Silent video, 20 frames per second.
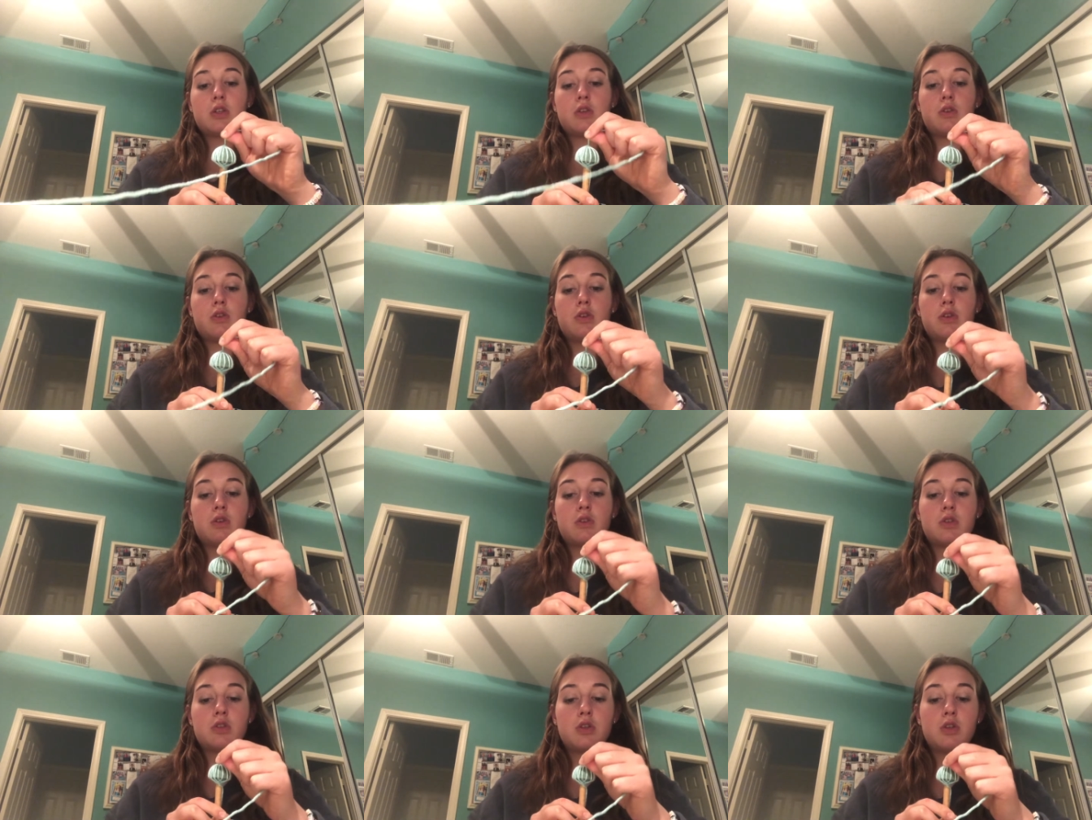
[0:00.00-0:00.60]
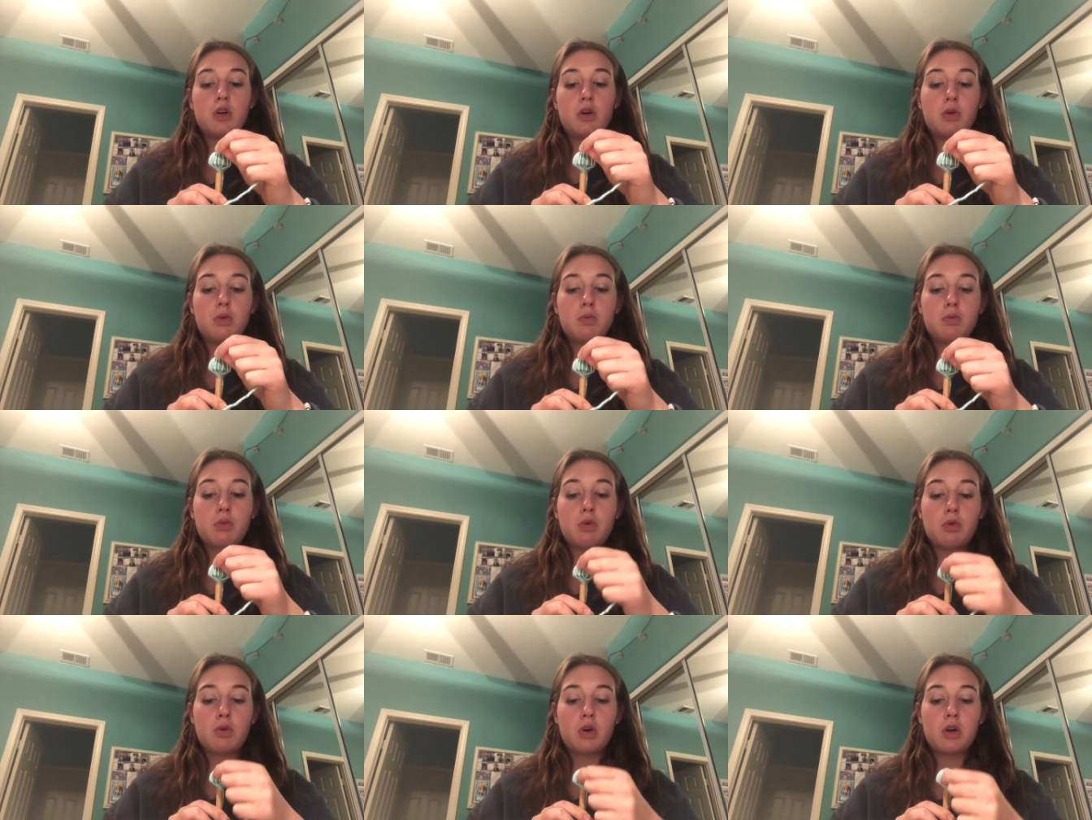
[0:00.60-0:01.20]
there's no
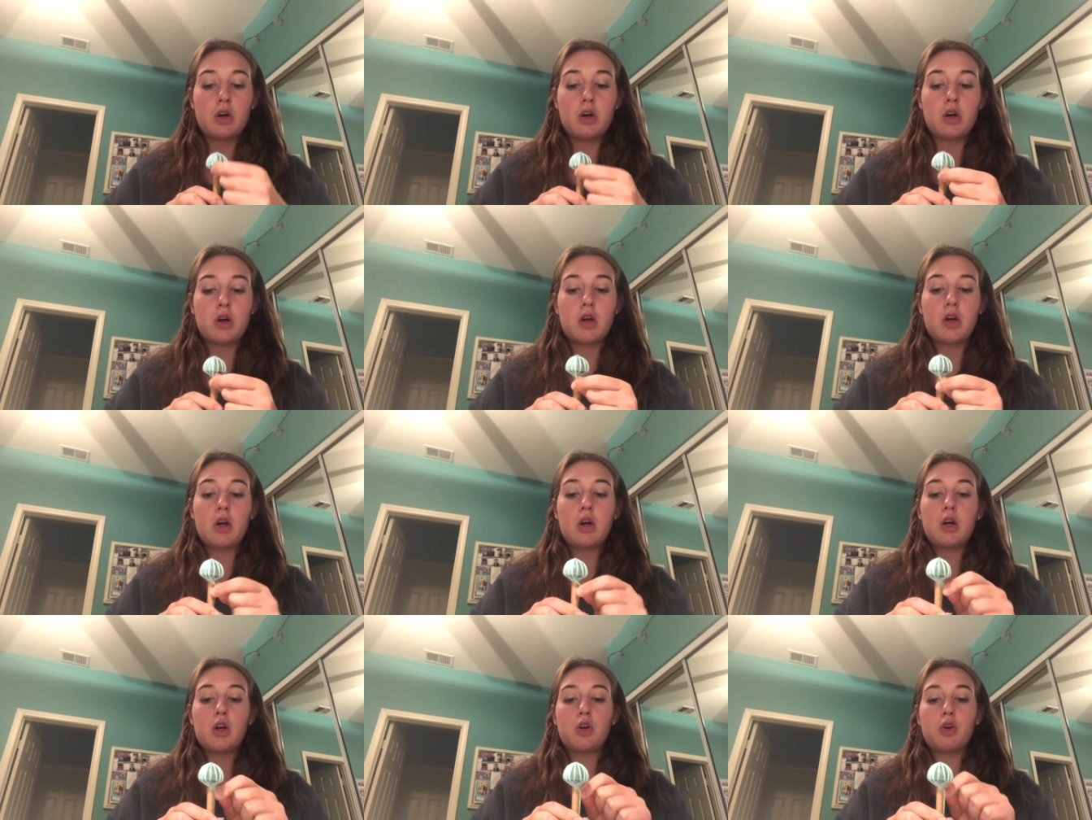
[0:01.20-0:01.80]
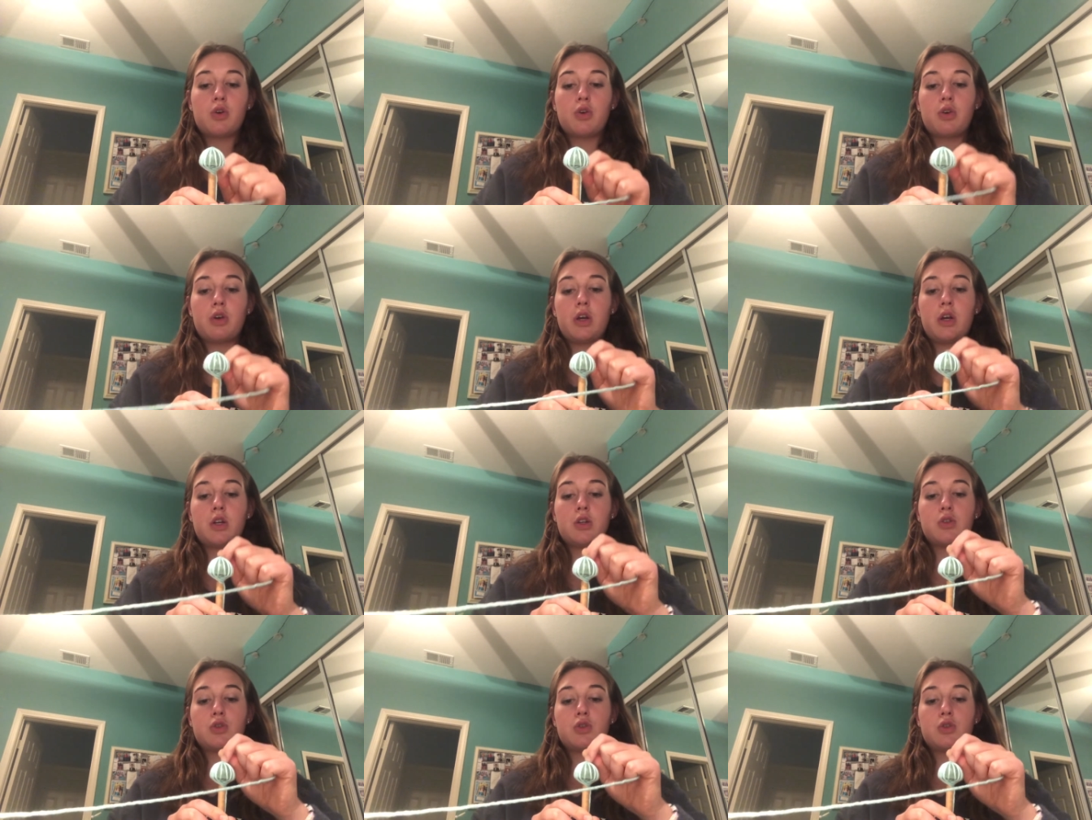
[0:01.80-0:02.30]
more green